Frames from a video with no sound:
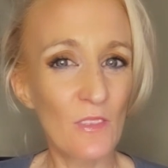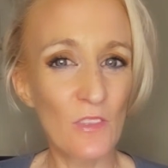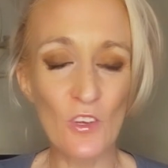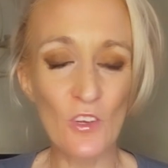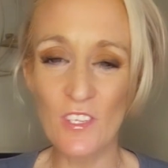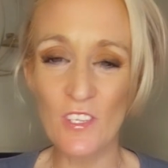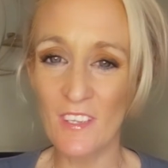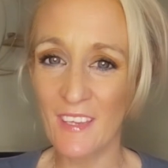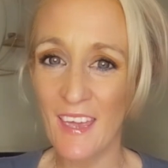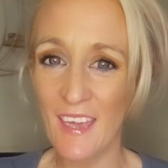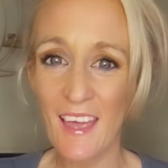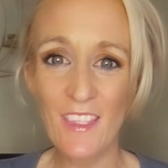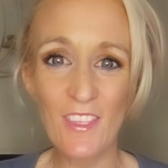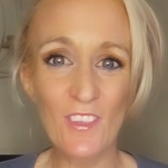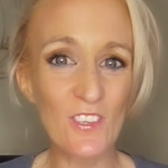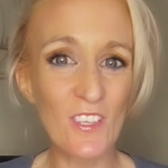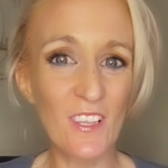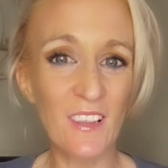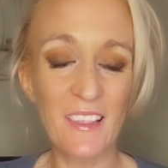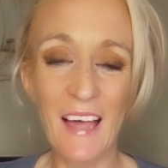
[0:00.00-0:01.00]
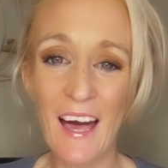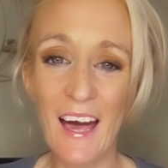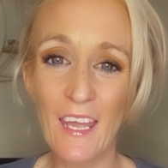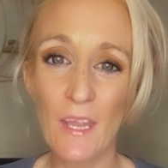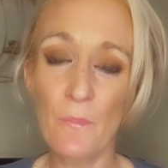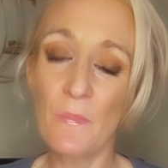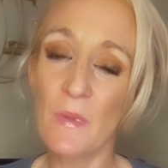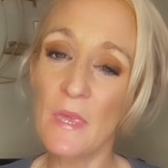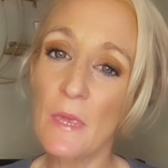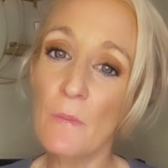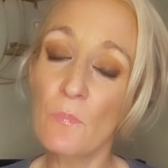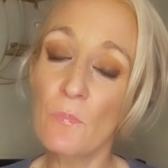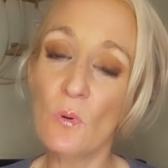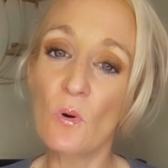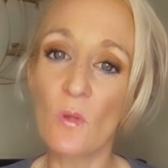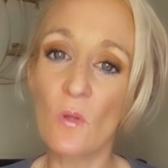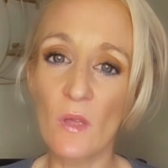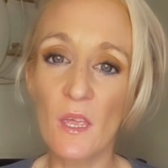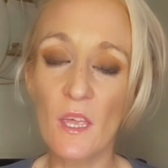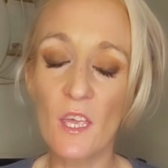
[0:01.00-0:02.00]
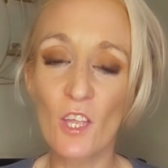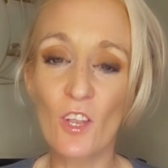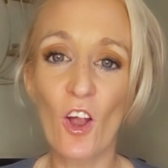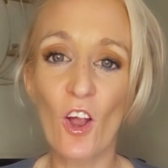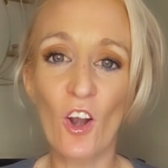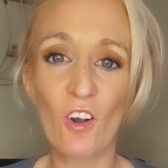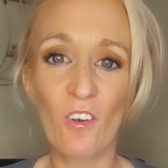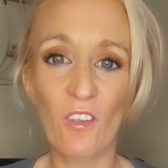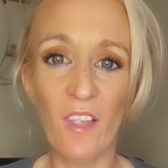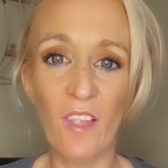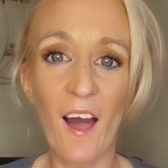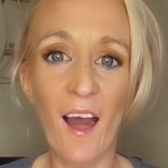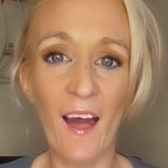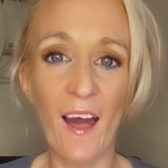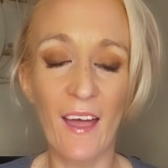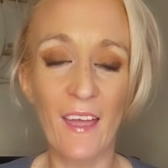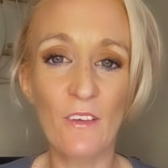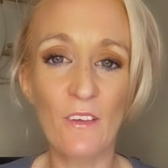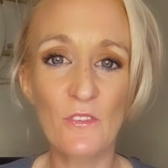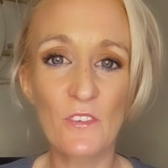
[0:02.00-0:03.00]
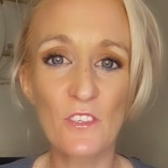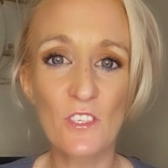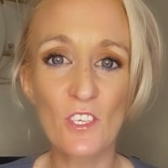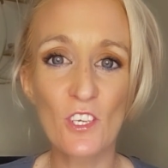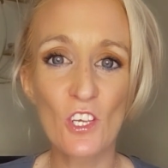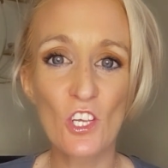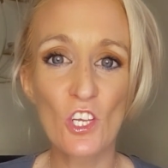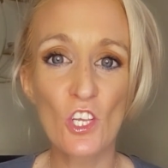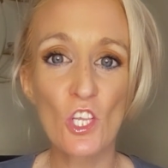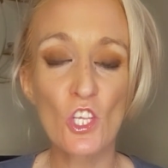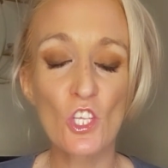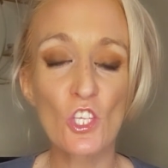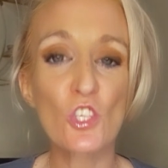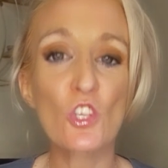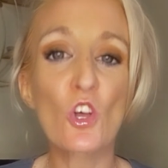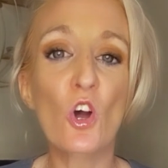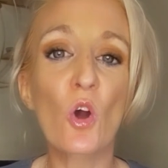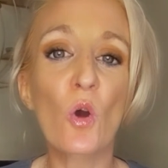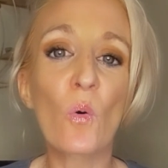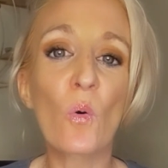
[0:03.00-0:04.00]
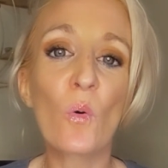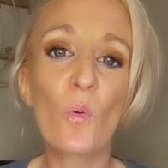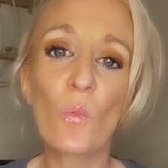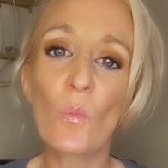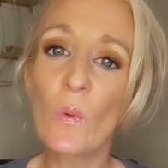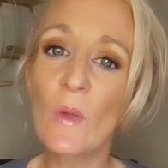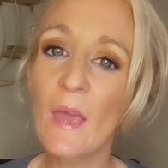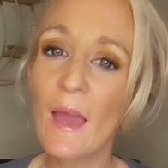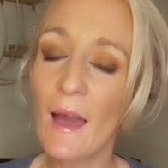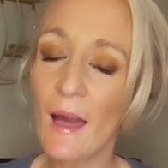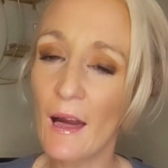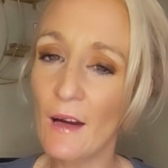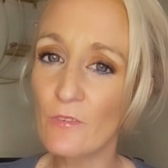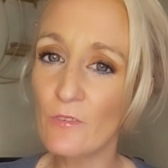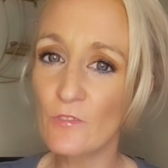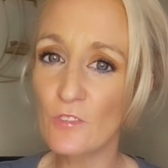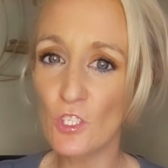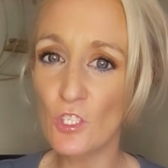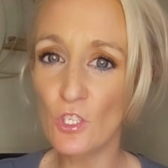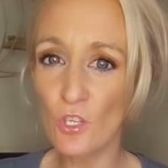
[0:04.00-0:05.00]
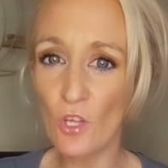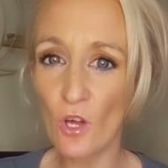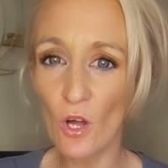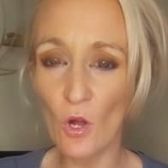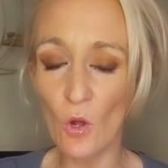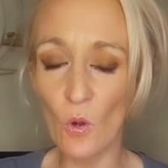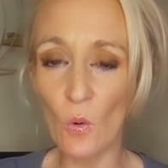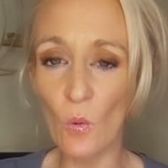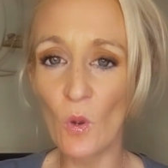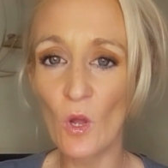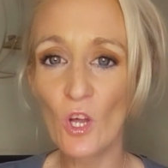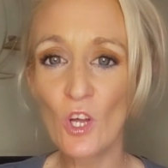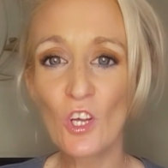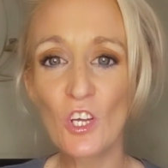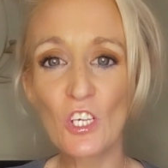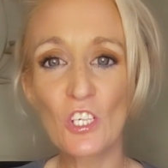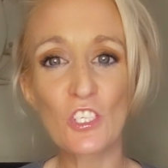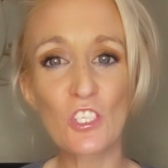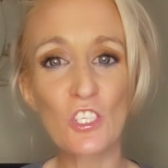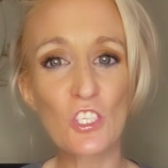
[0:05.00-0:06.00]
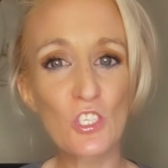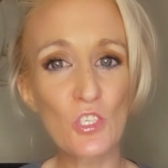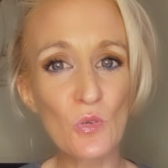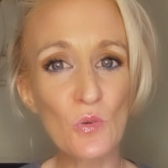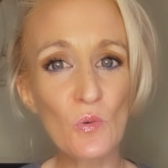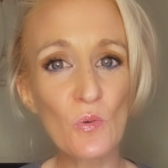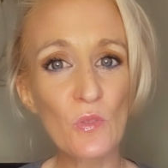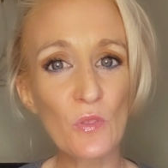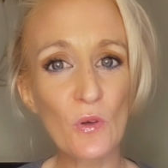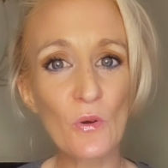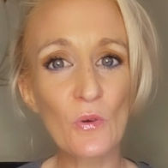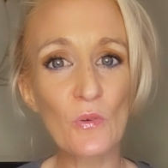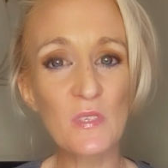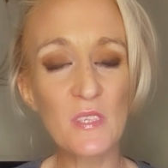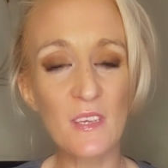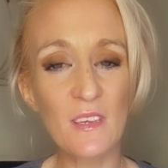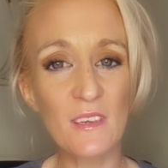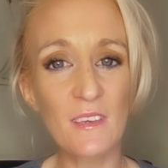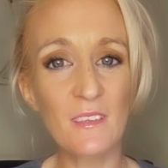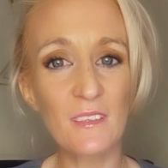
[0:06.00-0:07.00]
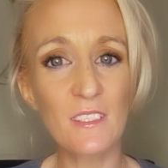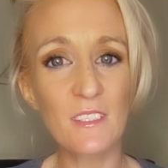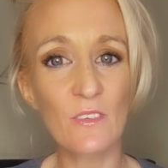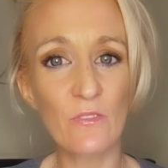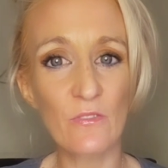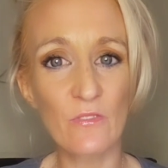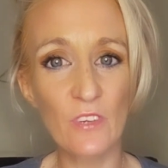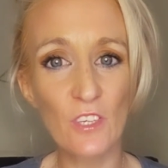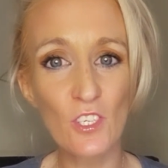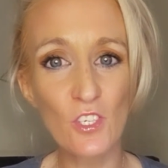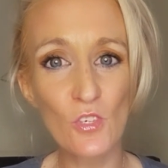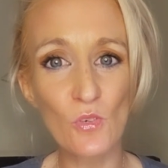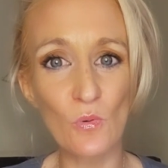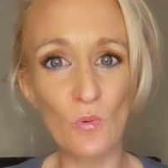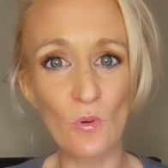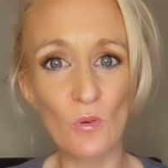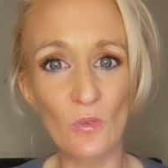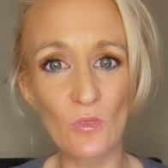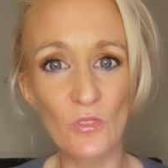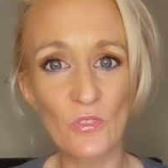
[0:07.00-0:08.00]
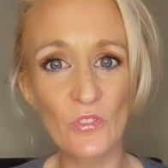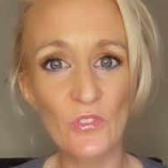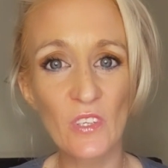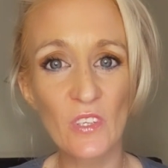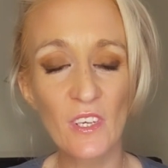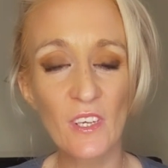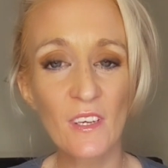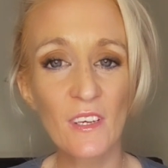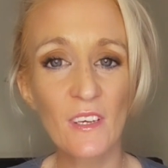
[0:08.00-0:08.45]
there's a lot of people in our lives. So we have to know, do those individuals,